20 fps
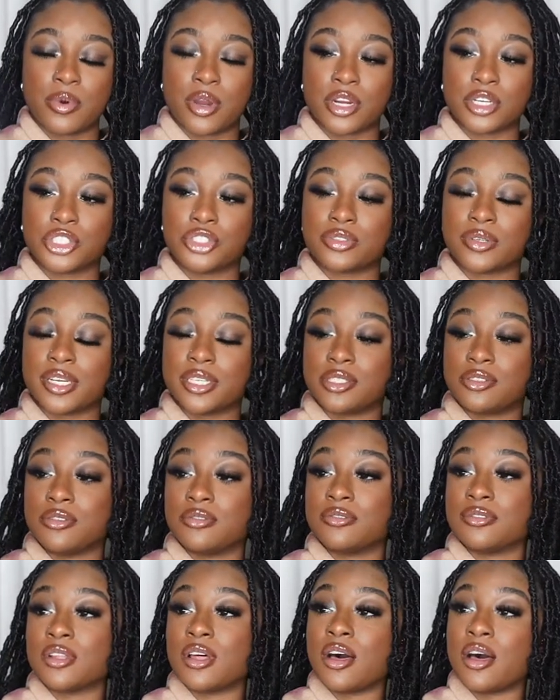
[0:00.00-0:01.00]
are trying to
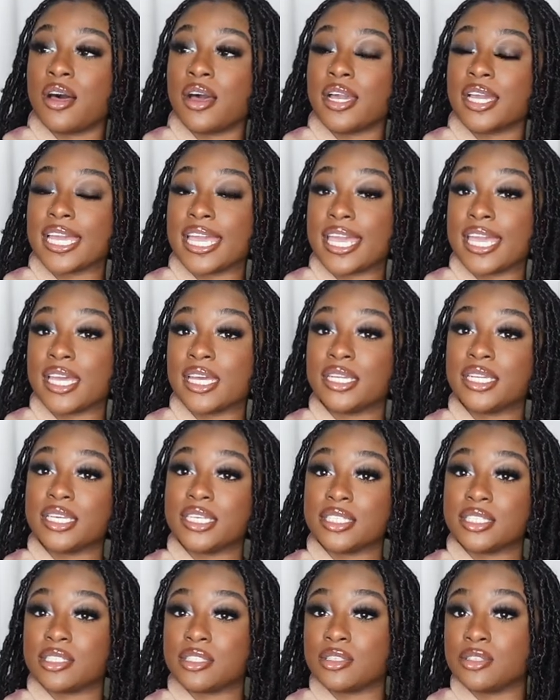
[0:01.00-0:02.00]
vlog and
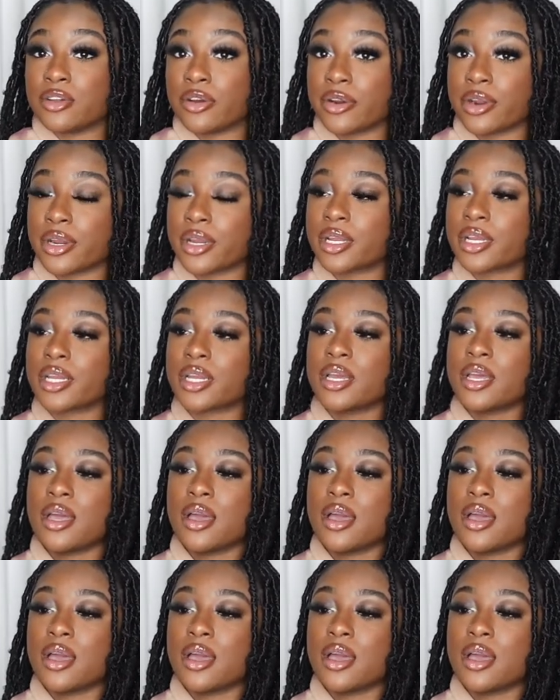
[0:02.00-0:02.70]
it's dark.